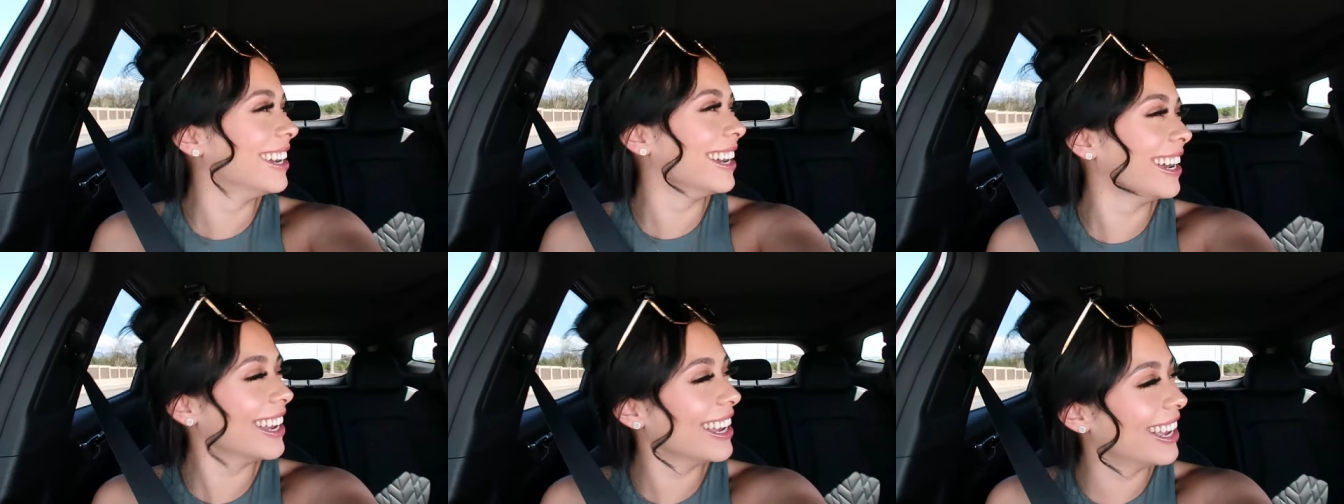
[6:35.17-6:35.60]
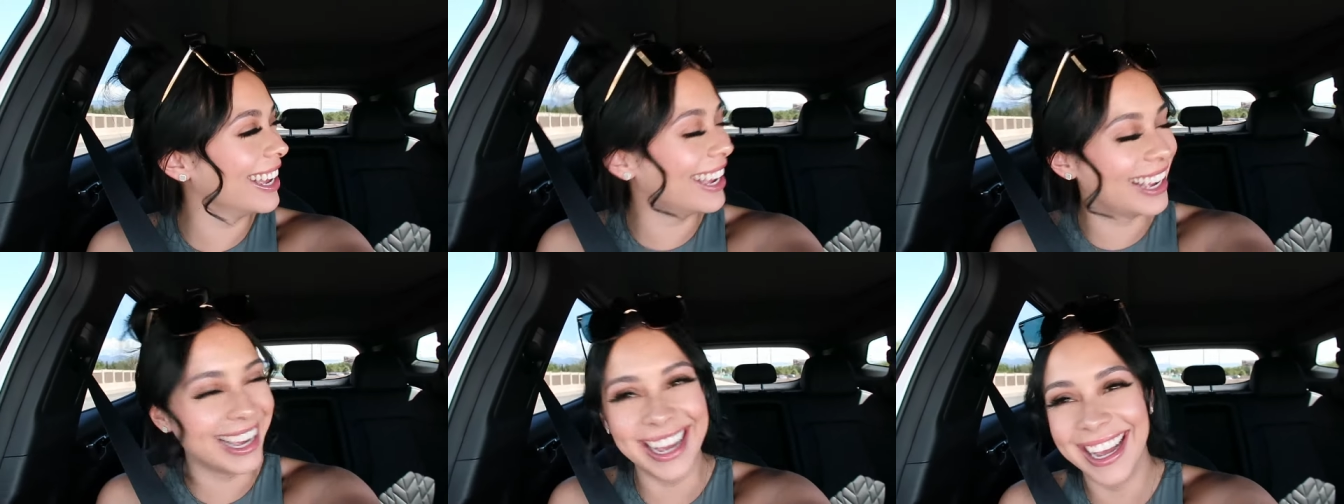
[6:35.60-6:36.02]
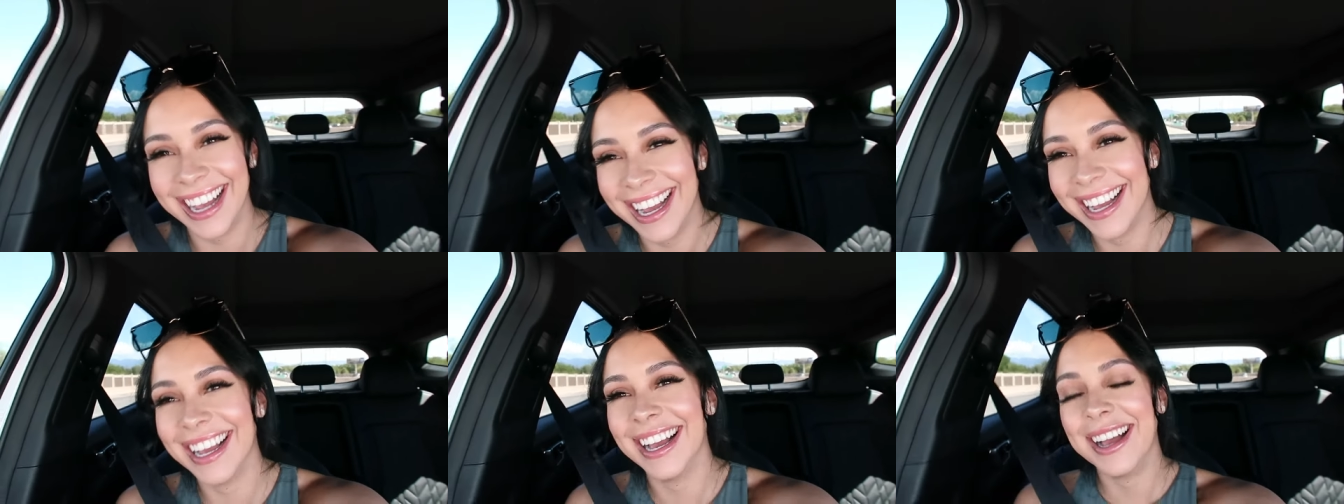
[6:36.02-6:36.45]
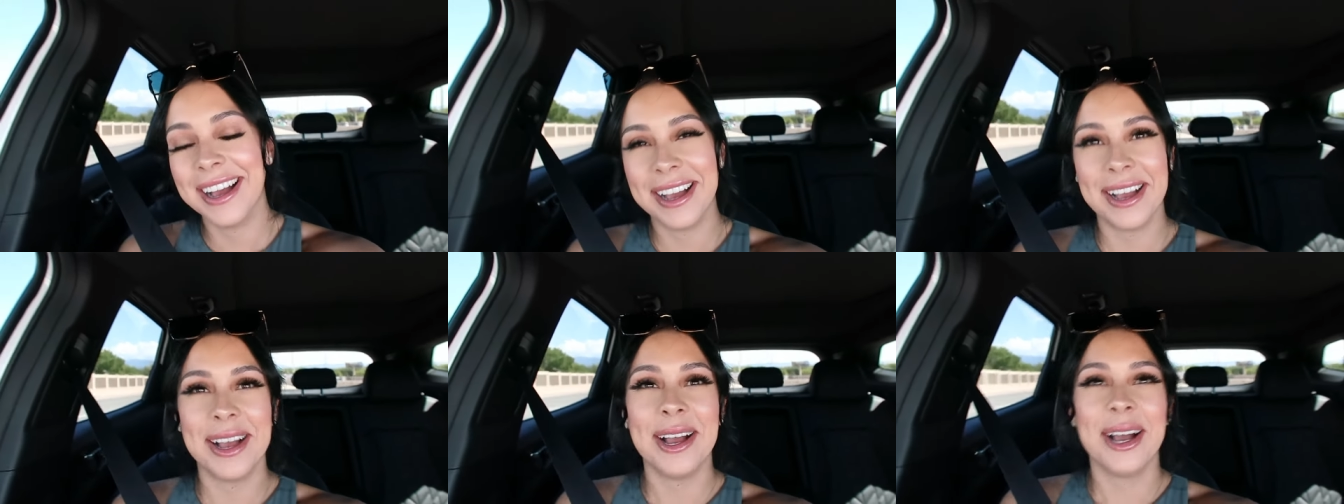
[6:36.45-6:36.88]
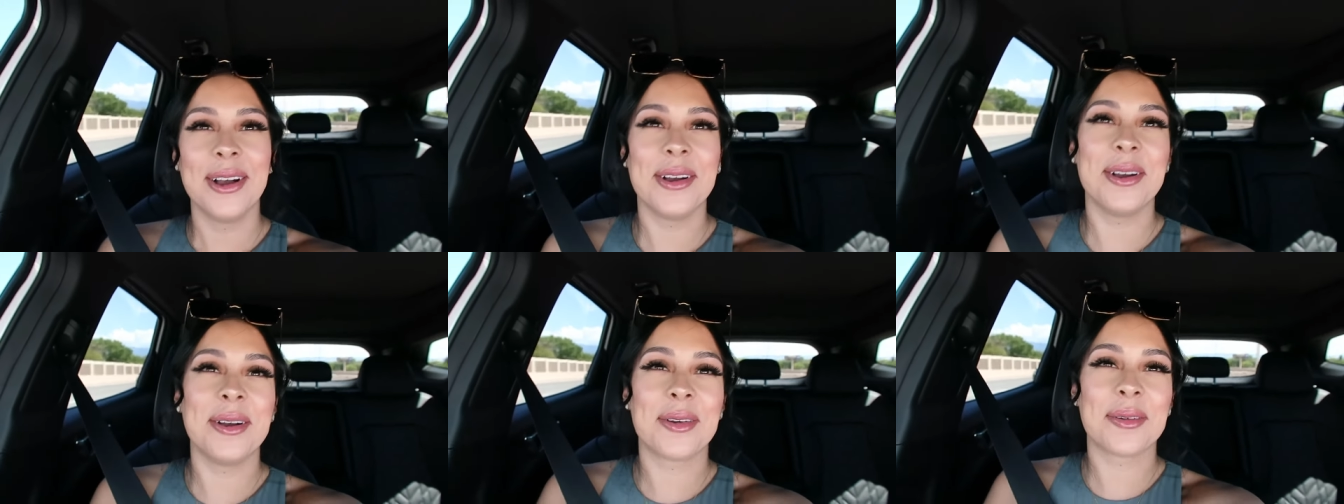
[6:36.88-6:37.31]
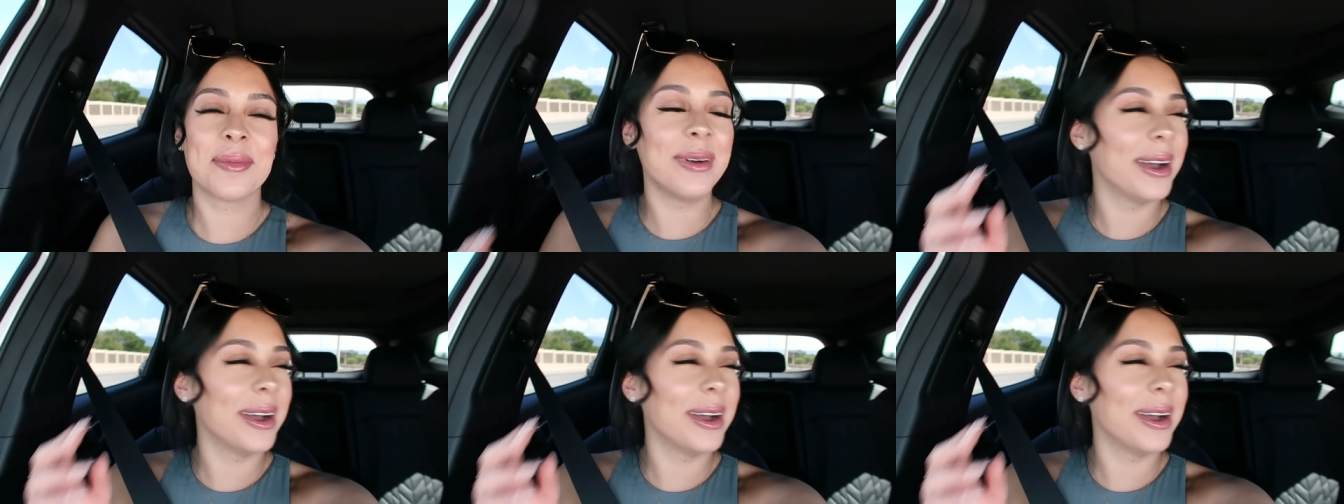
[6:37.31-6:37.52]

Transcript: I was like, holy crap, but,